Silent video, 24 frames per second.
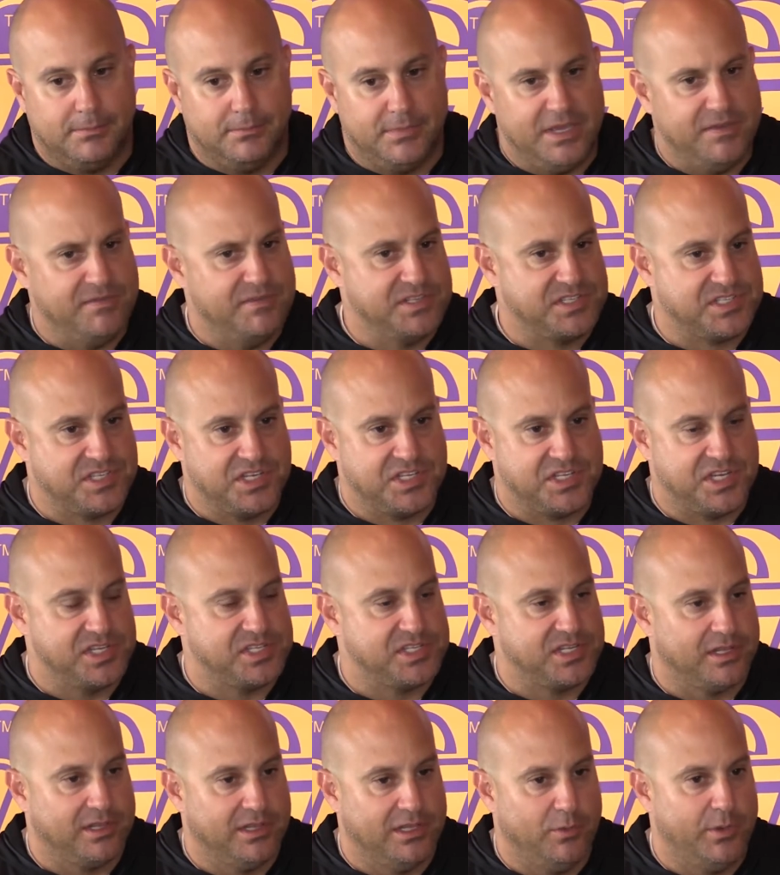Even
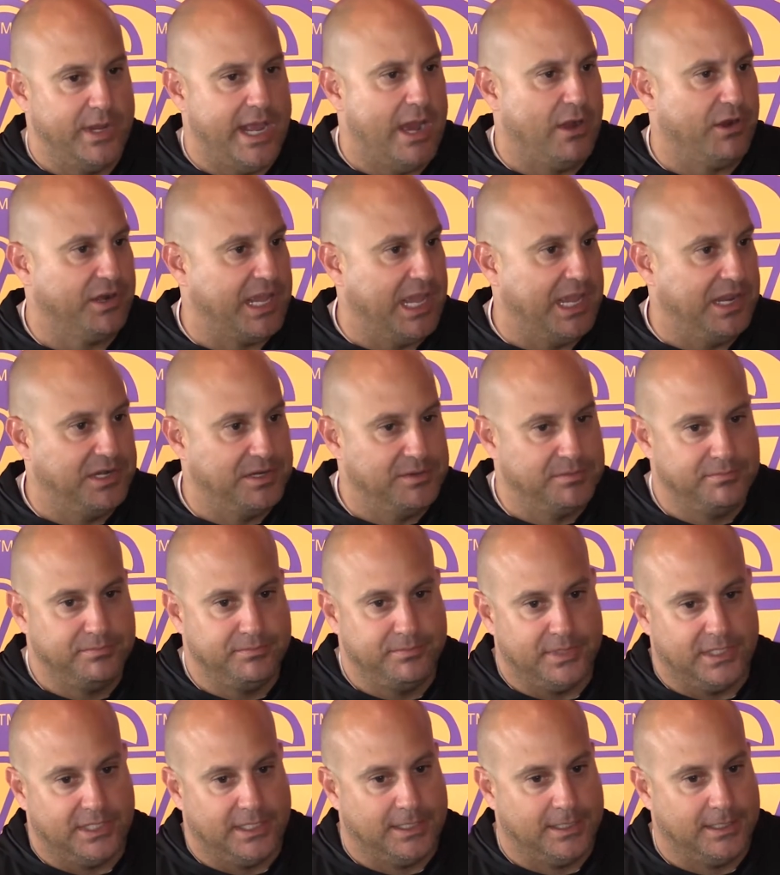statistically, we outgained them.
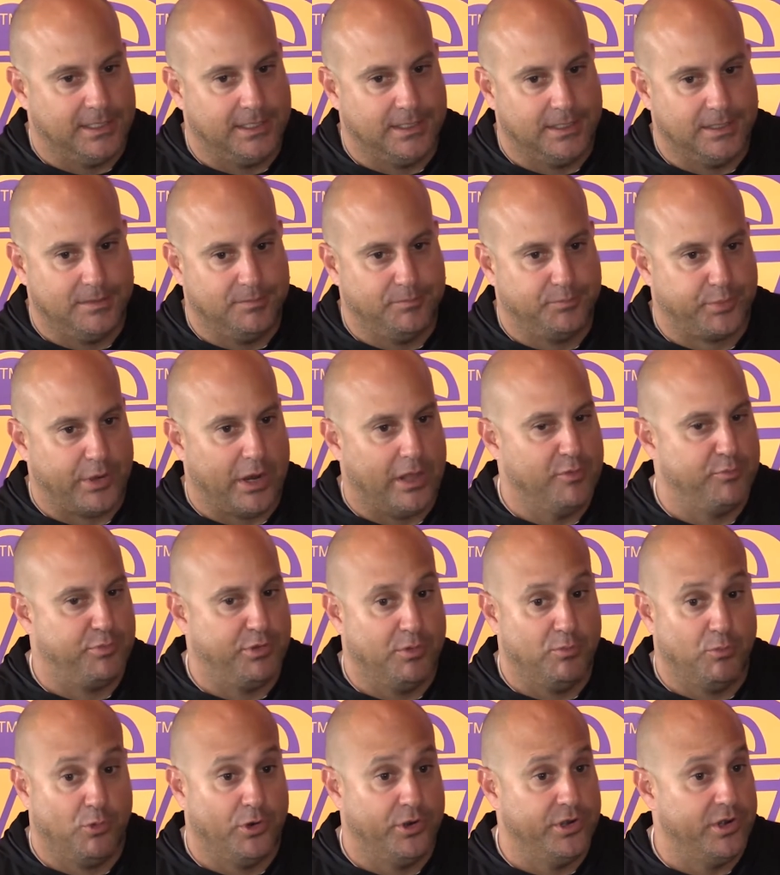Probably
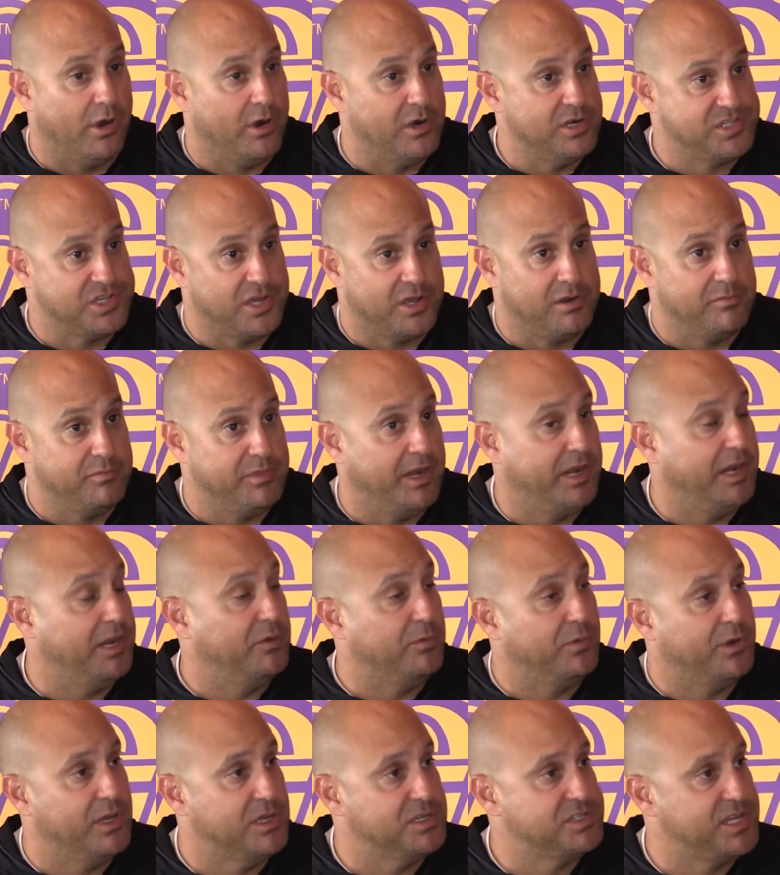put more yards on them than
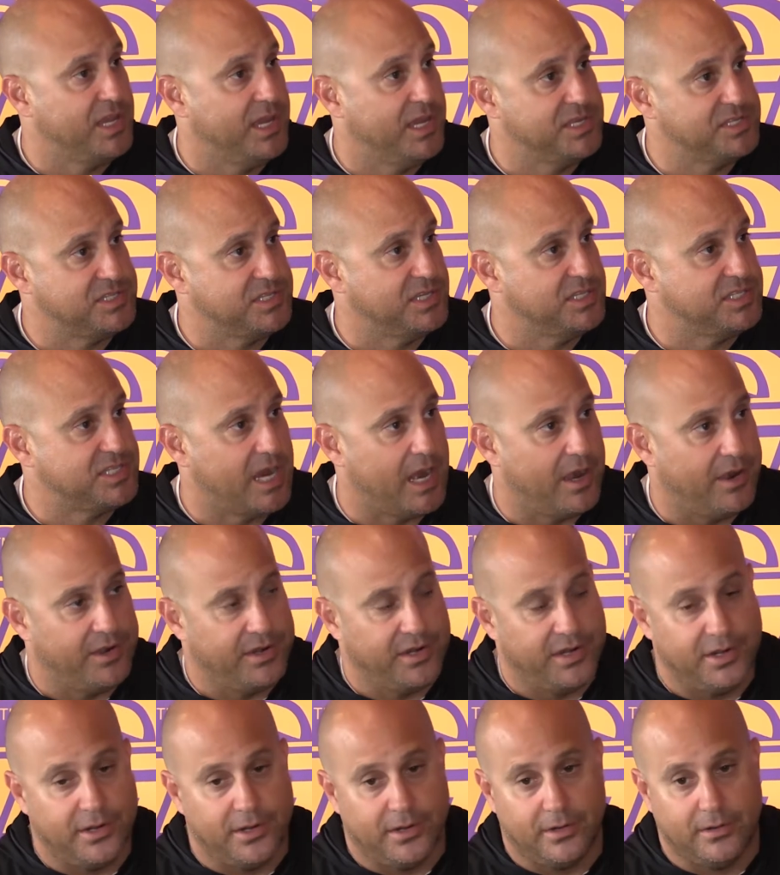anyone else has the entire
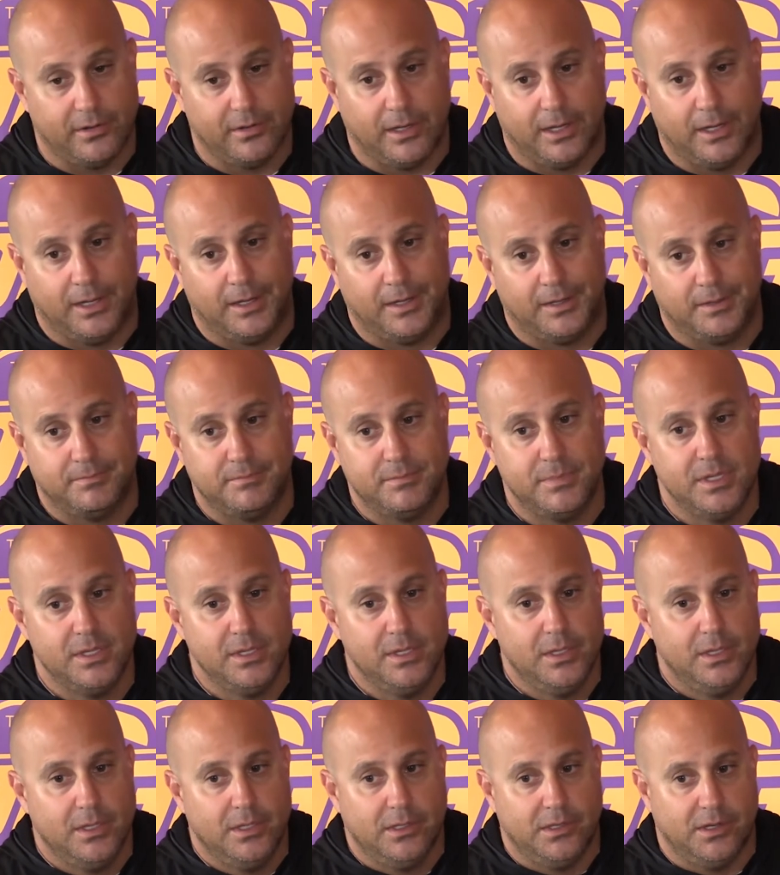year.
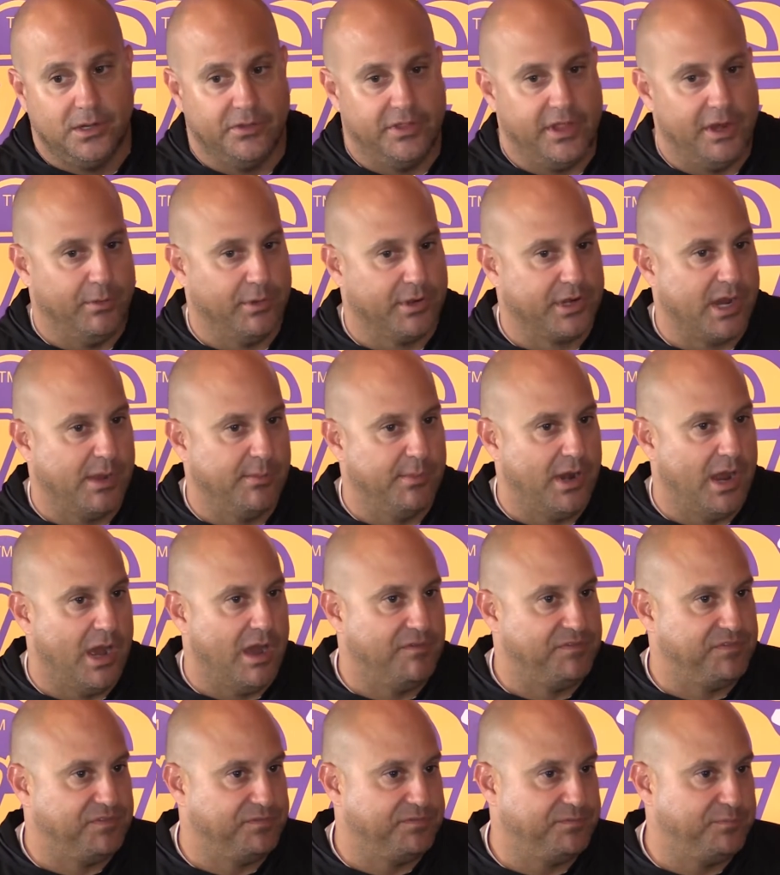They were coming
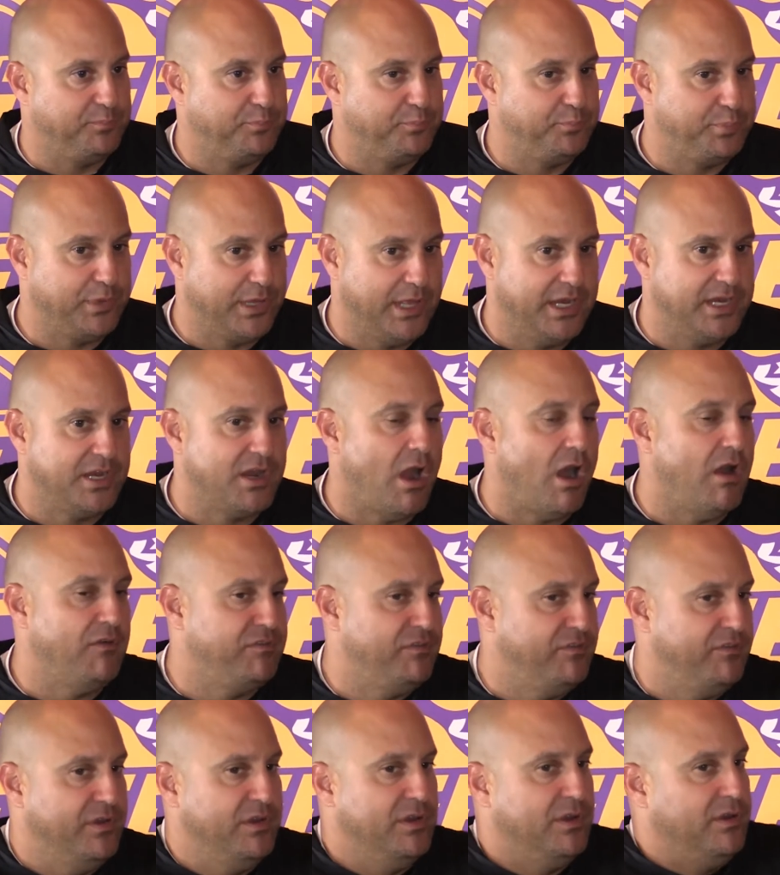off playing
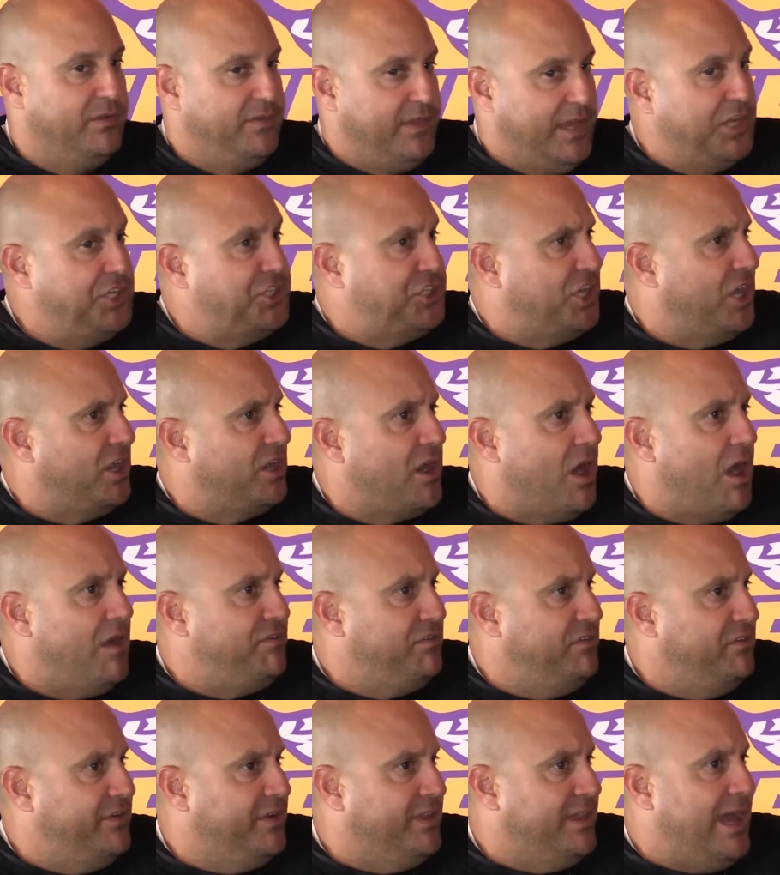Coffeyville, and they'd shut
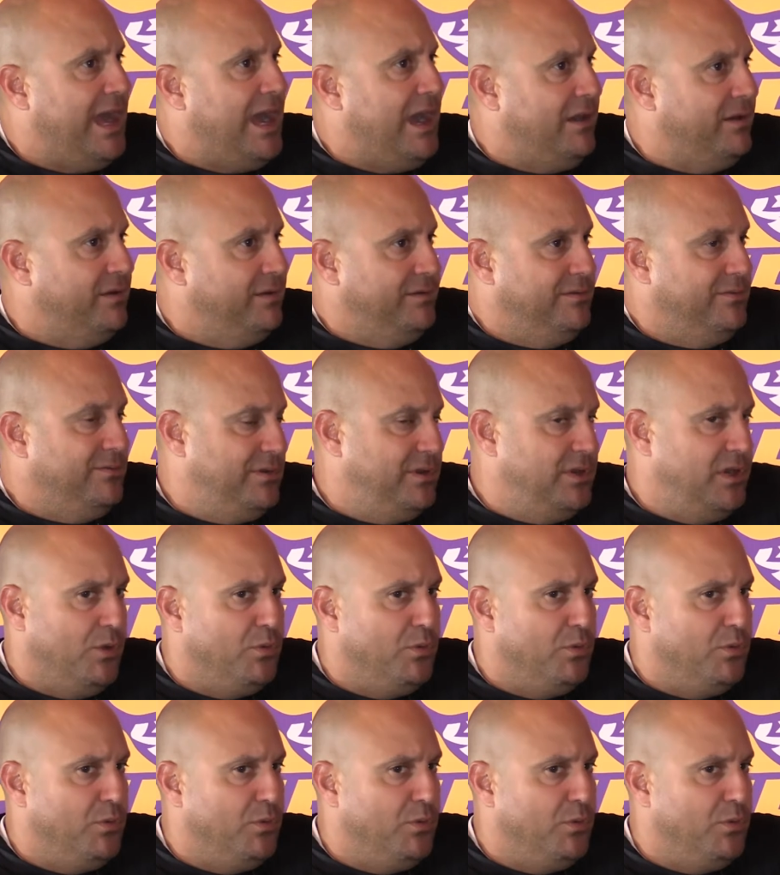Coffeyville out, and